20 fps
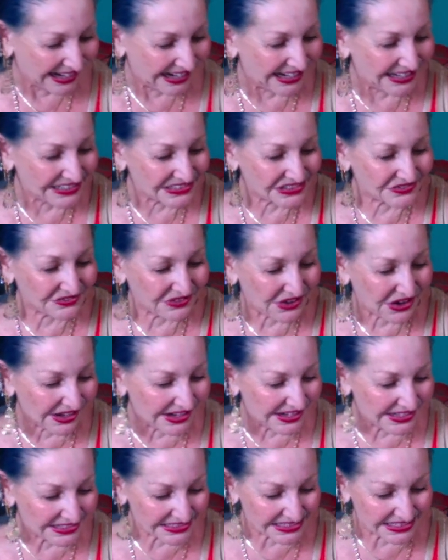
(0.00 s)
As far
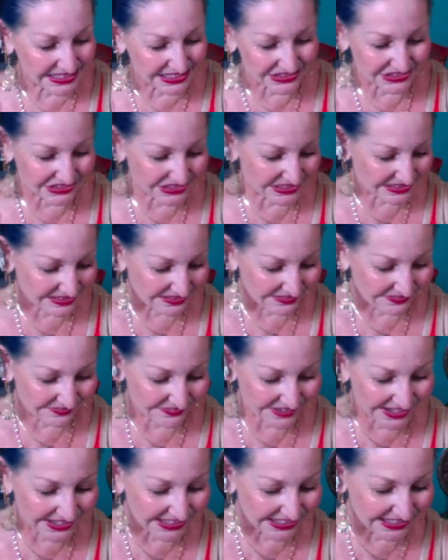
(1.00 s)
as his
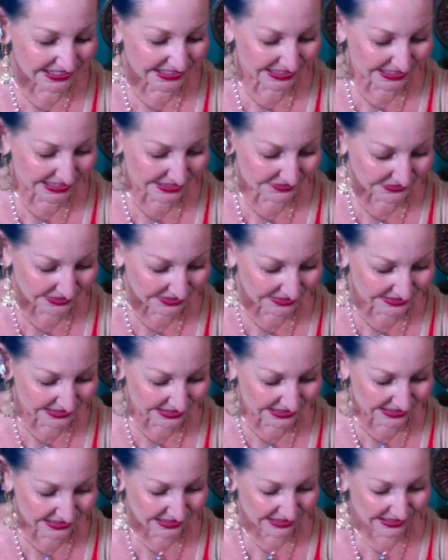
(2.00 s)
fighting and
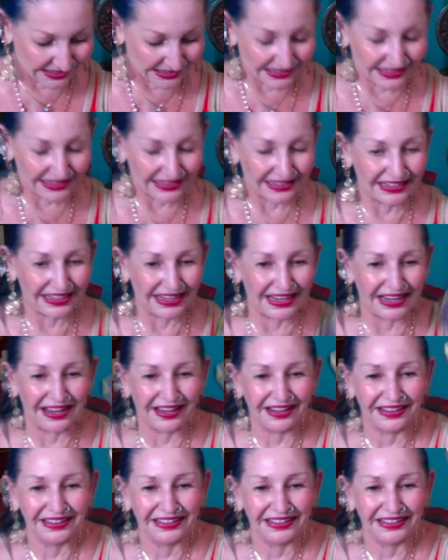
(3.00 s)
everything, yeah.